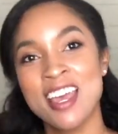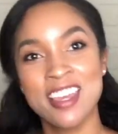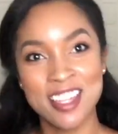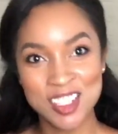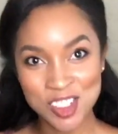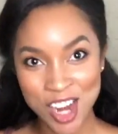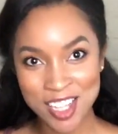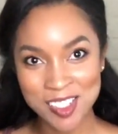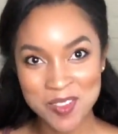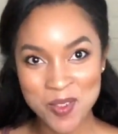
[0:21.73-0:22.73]
and try
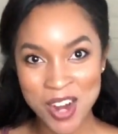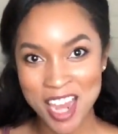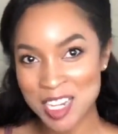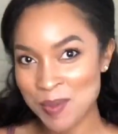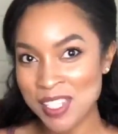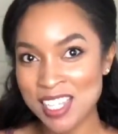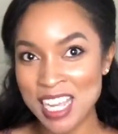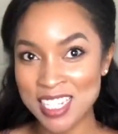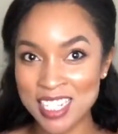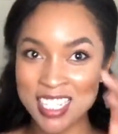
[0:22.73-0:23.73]
some more items because
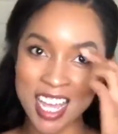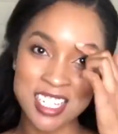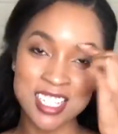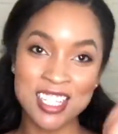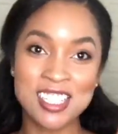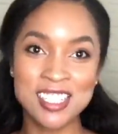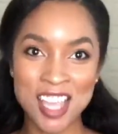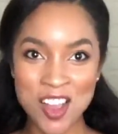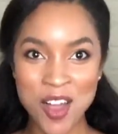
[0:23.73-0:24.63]
I did catch the sale.